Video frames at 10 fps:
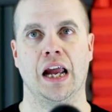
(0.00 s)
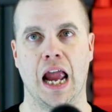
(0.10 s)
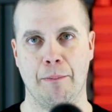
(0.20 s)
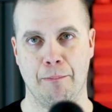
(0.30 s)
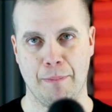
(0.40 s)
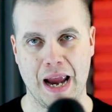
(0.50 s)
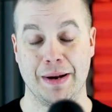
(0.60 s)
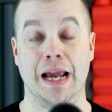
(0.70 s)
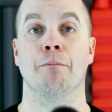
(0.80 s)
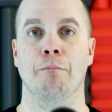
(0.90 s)
And
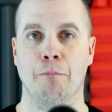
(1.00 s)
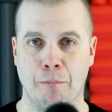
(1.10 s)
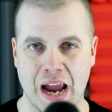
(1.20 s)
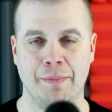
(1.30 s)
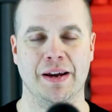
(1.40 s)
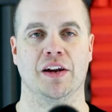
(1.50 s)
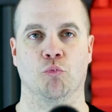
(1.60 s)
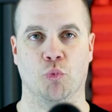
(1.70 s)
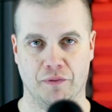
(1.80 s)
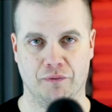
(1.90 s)
maybe, maybe
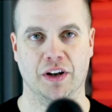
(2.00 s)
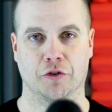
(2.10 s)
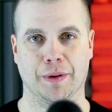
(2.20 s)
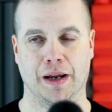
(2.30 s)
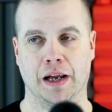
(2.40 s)
when Vince McMahon,